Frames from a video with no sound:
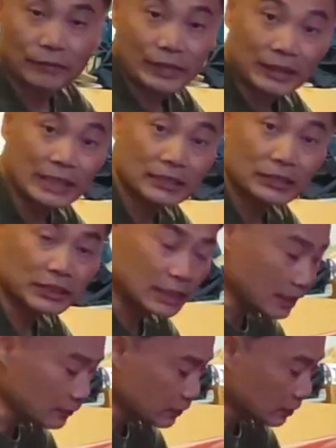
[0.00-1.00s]
Very
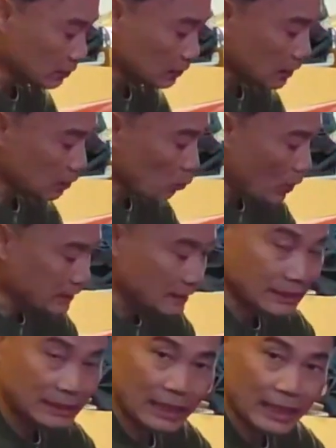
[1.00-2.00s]
interesting. So uh, one
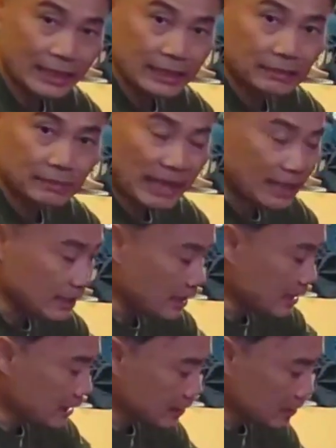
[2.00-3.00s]
side is
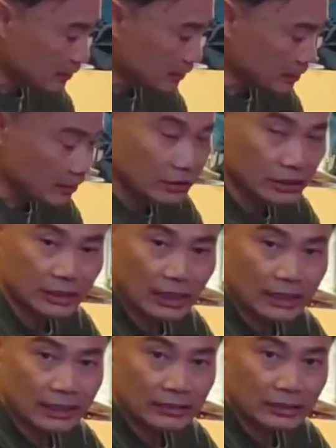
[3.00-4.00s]
magnetic, the other
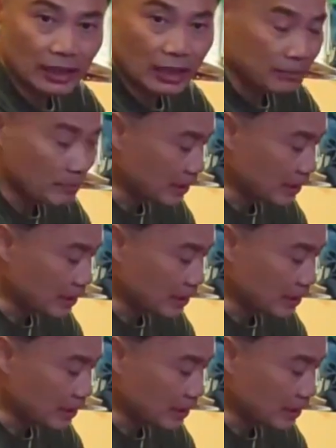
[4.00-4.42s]
side is not